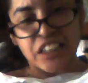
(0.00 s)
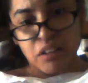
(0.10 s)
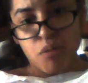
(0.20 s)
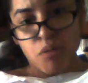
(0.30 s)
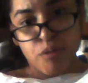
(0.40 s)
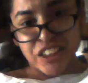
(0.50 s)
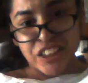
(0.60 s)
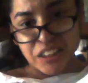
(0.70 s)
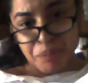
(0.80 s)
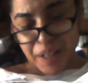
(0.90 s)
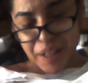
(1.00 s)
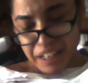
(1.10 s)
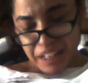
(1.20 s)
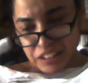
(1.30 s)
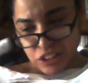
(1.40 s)
We just pinned
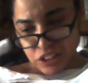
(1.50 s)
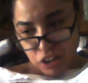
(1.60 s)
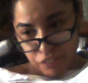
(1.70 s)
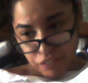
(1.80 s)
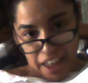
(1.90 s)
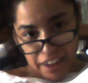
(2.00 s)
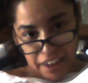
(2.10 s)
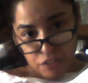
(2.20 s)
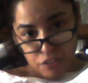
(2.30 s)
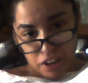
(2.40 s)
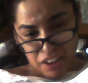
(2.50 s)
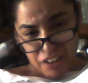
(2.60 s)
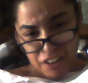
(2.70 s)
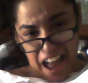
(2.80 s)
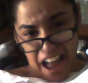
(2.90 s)
it so that you
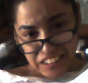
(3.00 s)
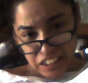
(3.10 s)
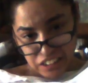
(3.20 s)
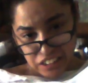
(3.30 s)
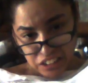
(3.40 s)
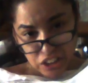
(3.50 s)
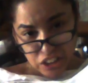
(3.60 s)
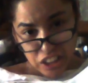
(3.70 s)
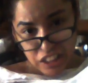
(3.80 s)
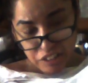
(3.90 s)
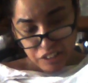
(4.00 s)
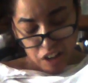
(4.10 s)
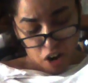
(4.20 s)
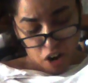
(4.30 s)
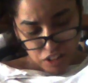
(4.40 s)
guys could see the
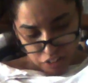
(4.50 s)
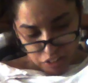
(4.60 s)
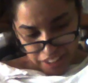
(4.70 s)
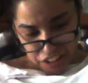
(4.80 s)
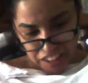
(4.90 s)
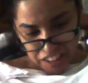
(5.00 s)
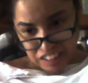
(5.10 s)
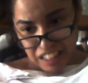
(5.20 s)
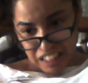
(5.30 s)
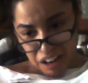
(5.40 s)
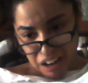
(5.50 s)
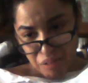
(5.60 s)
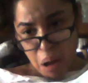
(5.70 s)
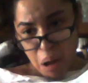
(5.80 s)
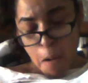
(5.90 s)
alteration itself,
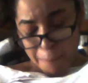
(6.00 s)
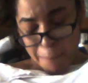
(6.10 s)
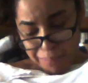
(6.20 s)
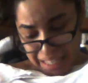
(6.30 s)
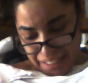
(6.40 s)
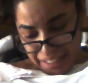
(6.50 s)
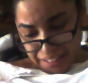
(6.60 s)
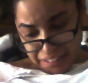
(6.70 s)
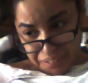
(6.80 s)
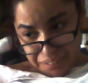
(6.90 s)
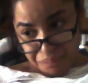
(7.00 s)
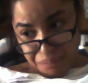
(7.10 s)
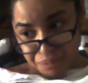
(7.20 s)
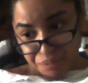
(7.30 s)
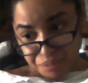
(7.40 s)
but
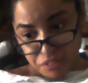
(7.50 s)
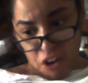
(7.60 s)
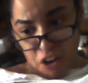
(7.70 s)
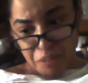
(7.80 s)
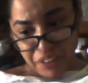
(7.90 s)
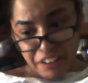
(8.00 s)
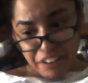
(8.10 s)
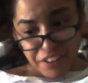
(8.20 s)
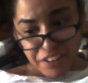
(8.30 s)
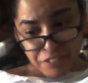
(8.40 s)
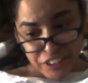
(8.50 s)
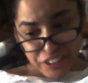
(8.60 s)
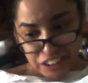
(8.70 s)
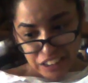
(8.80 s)
normally you would just